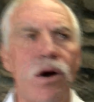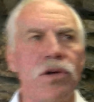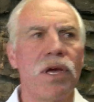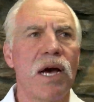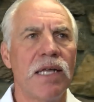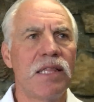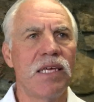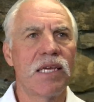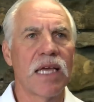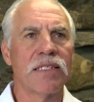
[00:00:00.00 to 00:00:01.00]
Oh yeah, I
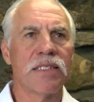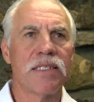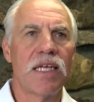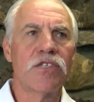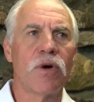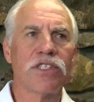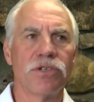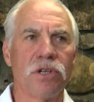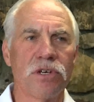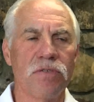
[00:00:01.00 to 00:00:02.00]
think that's what
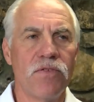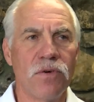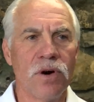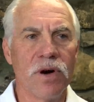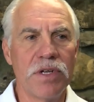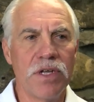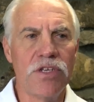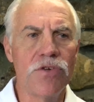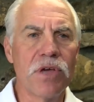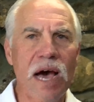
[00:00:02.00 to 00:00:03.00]
you're looking for.
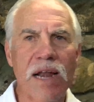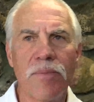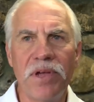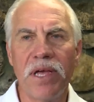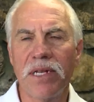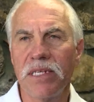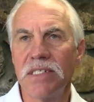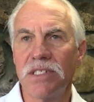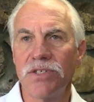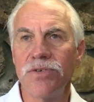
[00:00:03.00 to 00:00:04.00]
You got to be at
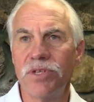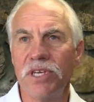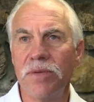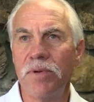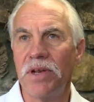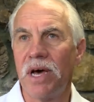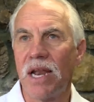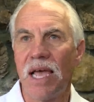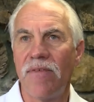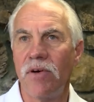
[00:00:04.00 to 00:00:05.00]
least two deep and not have